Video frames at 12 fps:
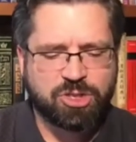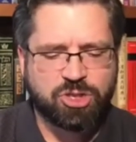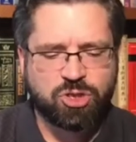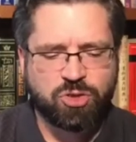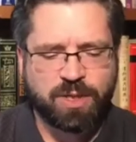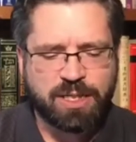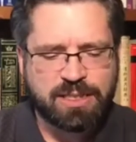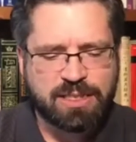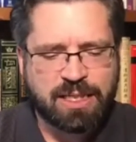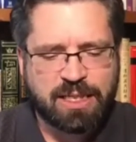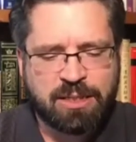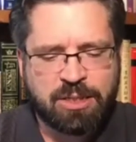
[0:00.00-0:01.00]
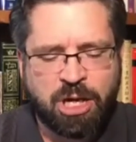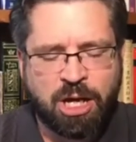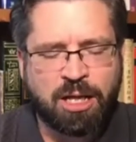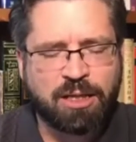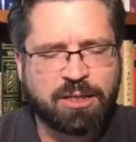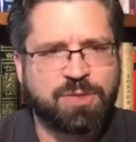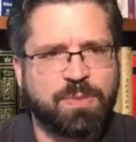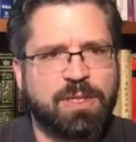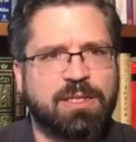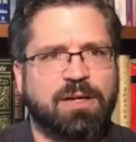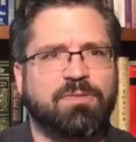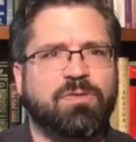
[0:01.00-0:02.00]
Joy is an acknowledgement
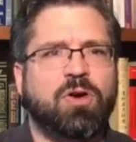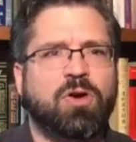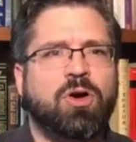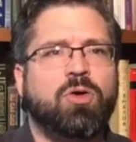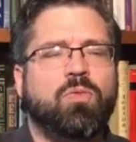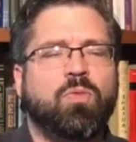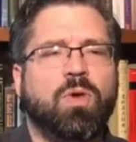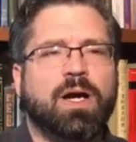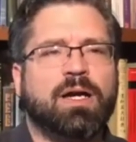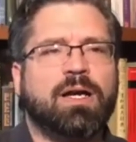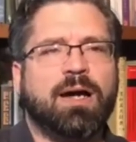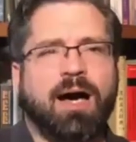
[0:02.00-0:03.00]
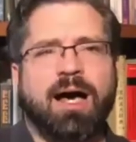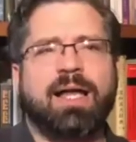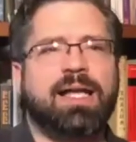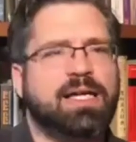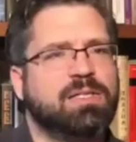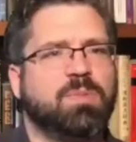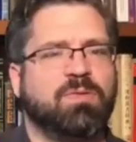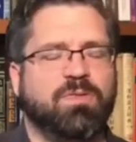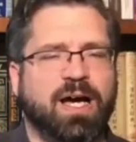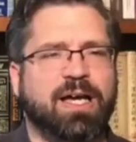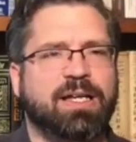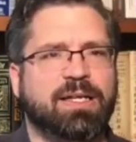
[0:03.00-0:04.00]
of what God has
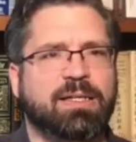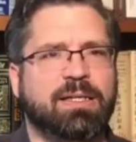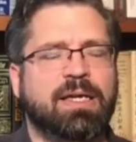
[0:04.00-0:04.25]
provided